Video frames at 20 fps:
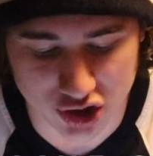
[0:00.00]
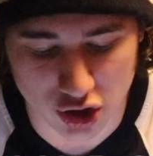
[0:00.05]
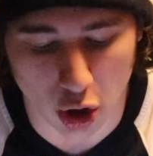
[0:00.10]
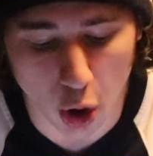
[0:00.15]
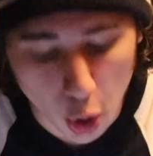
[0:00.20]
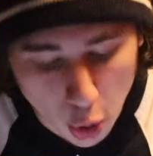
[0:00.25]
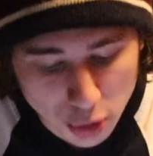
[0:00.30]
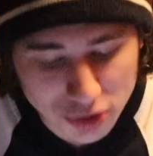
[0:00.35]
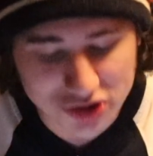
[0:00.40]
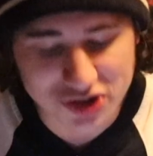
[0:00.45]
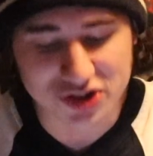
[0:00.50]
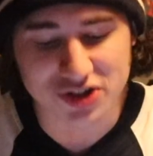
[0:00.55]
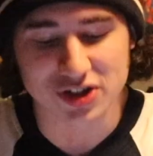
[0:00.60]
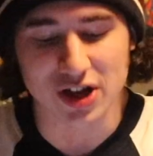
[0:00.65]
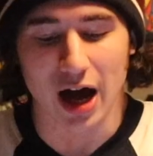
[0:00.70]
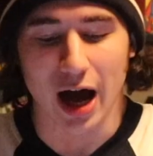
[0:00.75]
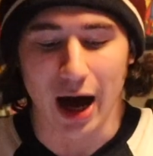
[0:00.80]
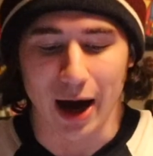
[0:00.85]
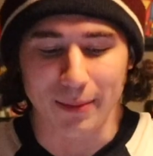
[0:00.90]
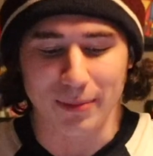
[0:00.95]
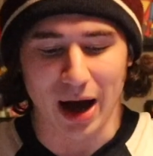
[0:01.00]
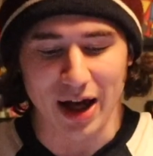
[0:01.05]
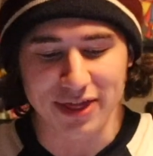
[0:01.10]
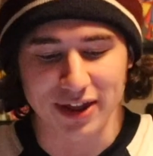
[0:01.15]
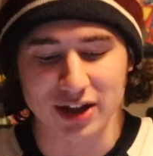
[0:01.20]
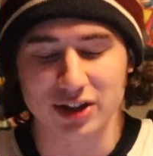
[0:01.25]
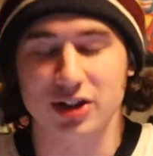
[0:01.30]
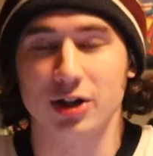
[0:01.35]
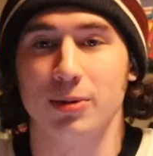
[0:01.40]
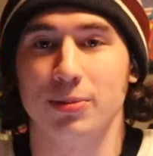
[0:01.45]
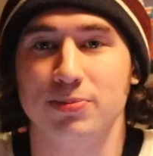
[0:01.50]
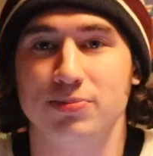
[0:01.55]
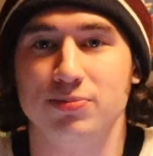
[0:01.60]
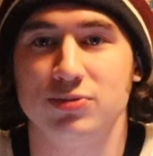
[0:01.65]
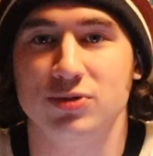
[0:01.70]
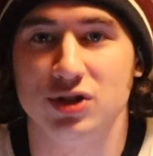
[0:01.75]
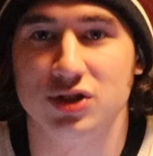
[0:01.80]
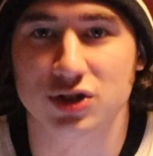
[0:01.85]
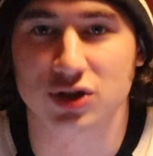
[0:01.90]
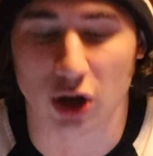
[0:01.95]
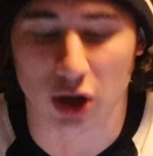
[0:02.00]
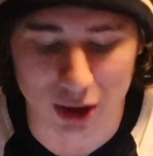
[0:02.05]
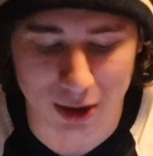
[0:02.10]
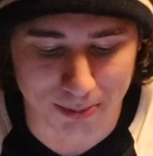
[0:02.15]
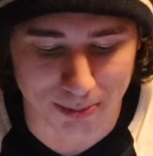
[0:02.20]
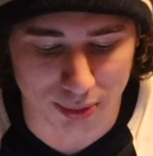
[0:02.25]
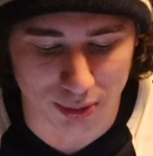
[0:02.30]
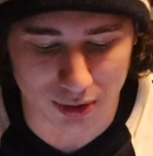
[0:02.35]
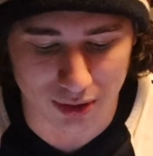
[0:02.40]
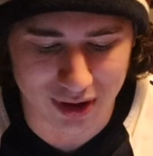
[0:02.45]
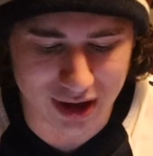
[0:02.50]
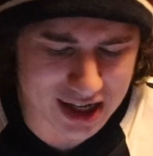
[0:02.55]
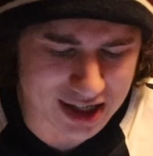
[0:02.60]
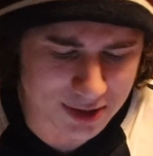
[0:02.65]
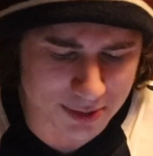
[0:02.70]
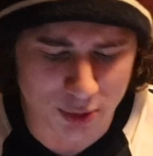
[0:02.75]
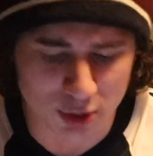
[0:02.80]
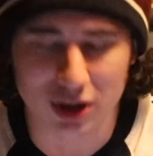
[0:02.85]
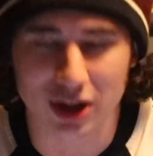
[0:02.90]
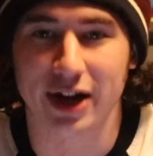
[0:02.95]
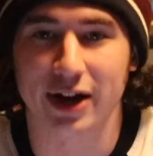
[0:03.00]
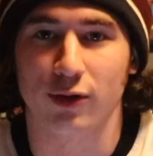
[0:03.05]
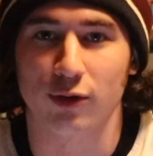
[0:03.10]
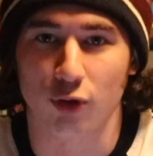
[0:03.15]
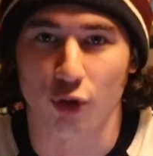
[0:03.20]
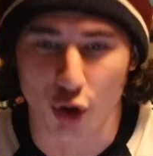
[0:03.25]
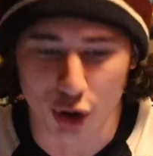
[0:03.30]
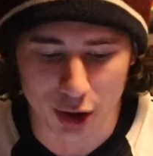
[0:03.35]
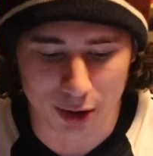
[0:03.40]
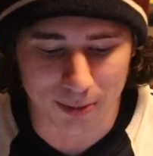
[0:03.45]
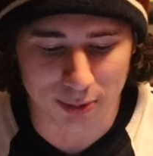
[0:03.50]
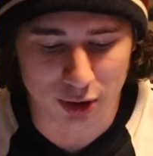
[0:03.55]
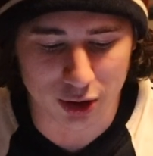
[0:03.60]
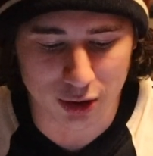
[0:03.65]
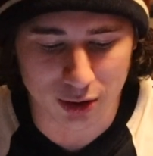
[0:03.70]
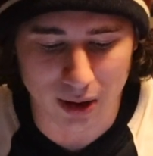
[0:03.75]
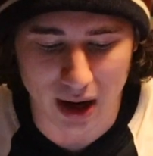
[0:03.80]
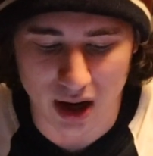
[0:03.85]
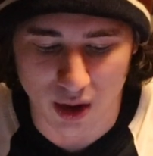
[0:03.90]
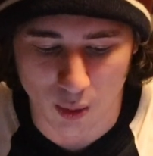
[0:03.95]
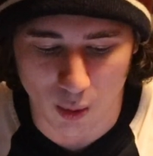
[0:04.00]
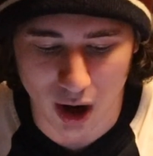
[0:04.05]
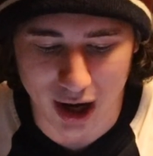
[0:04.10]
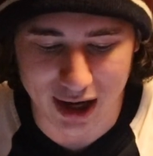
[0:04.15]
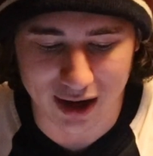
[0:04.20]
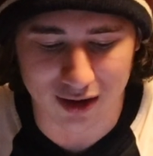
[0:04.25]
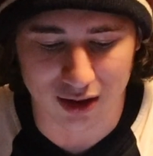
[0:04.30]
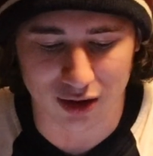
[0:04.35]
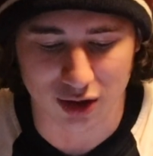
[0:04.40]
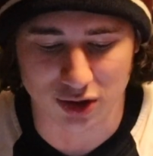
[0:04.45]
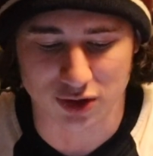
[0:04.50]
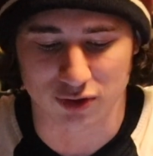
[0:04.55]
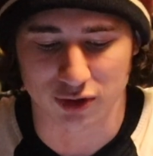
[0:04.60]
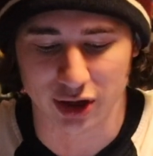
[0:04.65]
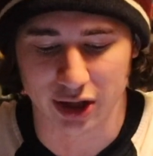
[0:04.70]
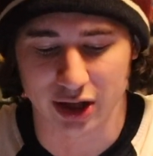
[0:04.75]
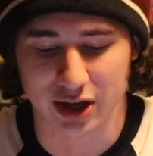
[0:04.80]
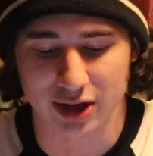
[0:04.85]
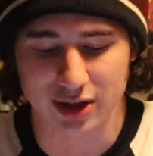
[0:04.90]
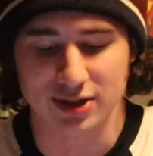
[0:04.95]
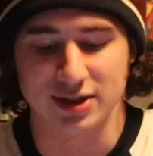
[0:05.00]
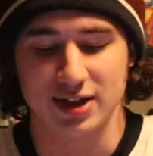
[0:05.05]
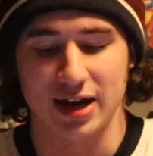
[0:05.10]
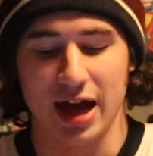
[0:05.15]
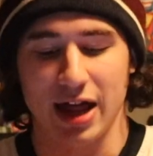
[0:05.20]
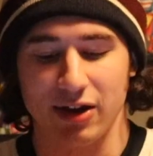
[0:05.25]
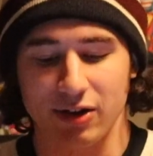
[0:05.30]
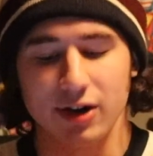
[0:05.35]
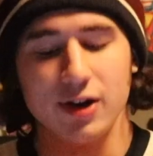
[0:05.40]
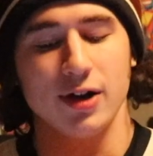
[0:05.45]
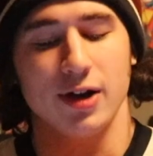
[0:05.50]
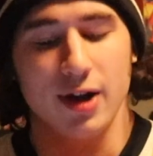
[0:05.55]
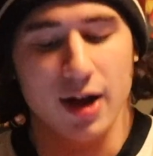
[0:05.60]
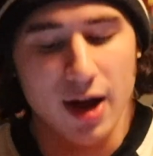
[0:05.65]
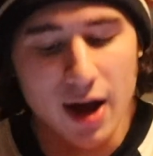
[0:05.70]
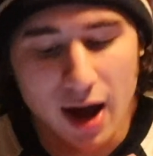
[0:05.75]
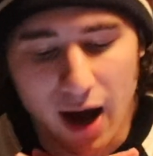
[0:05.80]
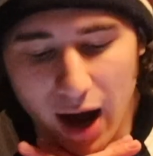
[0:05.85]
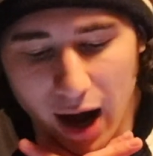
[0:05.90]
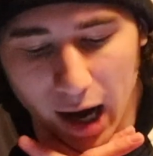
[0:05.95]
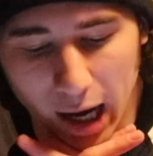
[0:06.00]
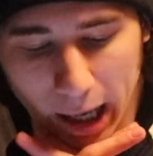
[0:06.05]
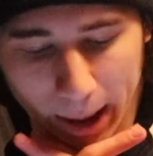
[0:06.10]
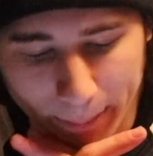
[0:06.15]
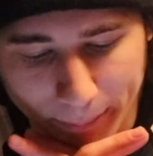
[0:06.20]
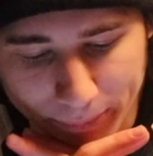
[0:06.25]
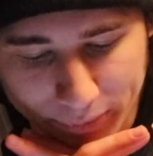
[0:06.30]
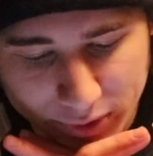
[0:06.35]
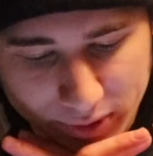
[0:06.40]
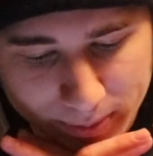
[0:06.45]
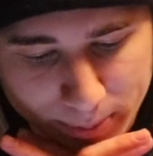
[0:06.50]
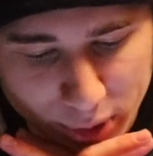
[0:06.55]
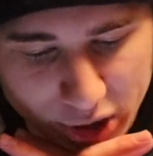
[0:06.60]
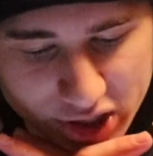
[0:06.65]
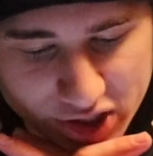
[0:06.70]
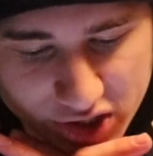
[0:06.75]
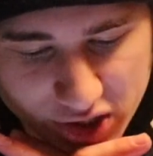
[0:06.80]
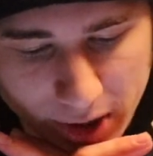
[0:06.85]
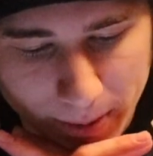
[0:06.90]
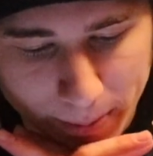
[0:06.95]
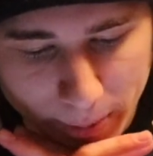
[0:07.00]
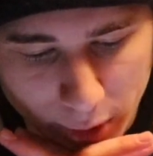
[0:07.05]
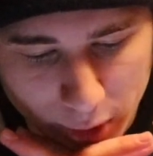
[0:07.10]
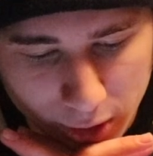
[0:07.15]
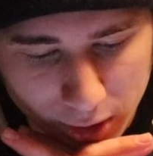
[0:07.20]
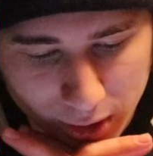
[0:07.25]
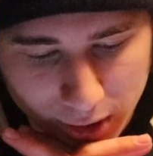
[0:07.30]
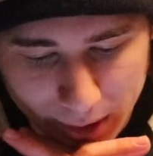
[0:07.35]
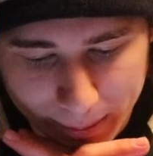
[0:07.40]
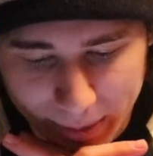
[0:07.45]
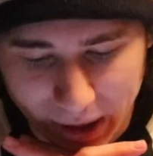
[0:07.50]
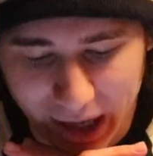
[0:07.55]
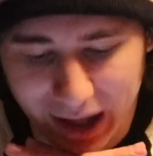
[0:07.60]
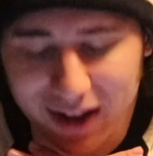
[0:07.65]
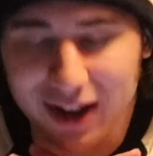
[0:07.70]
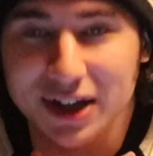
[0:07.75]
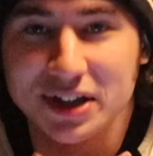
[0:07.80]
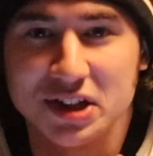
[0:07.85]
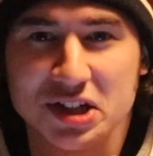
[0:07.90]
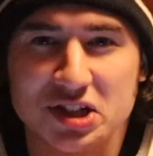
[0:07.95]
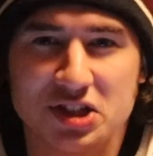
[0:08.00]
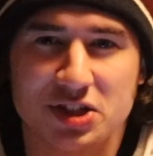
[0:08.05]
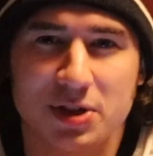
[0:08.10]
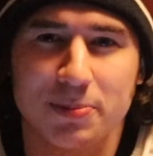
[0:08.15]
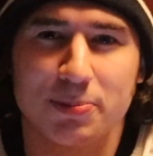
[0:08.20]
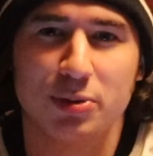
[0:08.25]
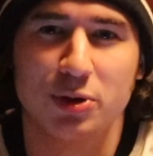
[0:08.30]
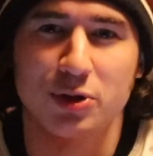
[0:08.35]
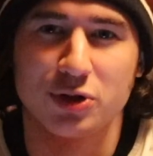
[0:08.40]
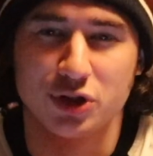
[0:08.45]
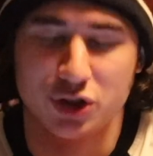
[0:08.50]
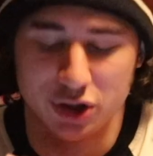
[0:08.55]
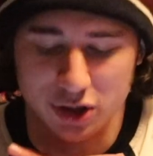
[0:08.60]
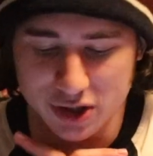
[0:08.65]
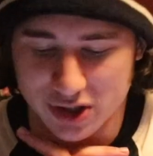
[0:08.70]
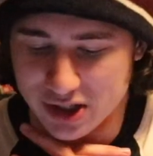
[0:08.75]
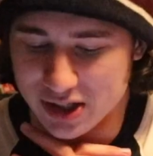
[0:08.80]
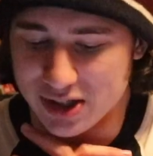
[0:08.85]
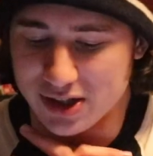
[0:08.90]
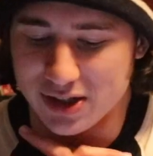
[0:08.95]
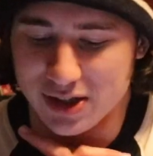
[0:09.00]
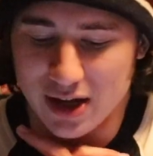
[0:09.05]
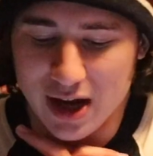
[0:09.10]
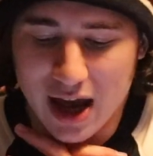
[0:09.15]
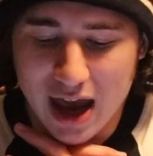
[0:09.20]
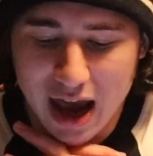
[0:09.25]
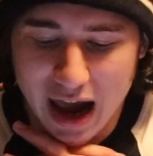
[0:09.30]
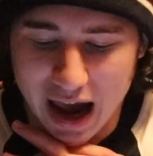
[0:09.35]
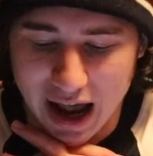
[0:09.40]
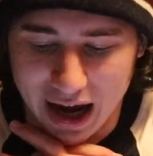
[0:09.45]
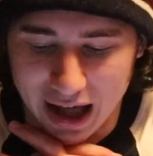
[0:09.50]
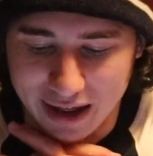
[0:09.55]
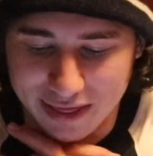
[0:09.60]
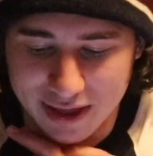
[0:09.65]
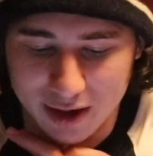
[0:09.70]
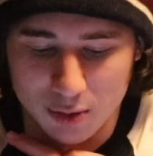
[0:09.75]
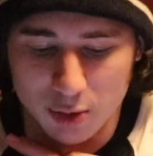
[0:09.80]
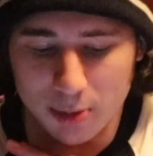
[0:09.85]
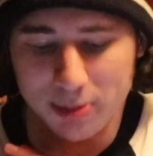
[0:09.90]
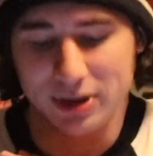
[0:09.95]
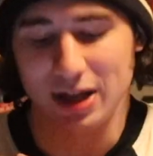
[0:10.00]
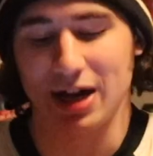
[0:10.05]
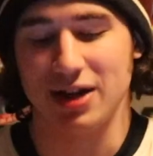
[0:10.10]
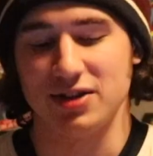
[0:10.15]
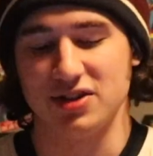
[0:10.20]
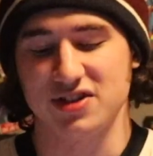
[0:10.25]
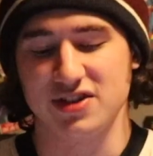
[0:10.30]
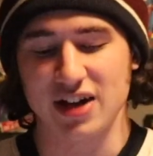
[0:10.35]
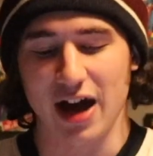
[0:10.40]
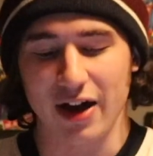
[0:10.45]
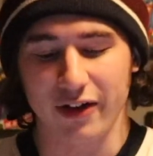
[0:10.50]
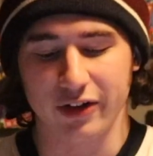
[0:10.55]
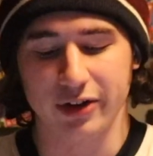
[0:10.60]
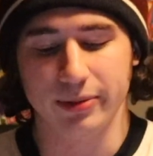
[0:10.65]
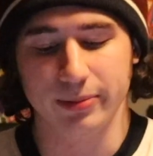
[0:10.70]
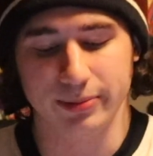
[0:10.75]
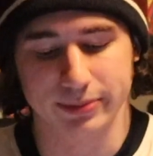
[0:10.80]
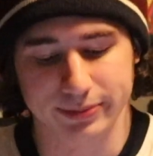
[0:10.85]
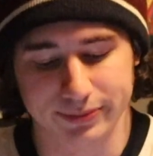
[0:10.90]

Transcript: Colts. Um, I think they're dark blue. Well, it's more like a royal blue and white. Looks really good together. Um, pretty simple, but I like these simple jerseys. And I think we'll put that in solid.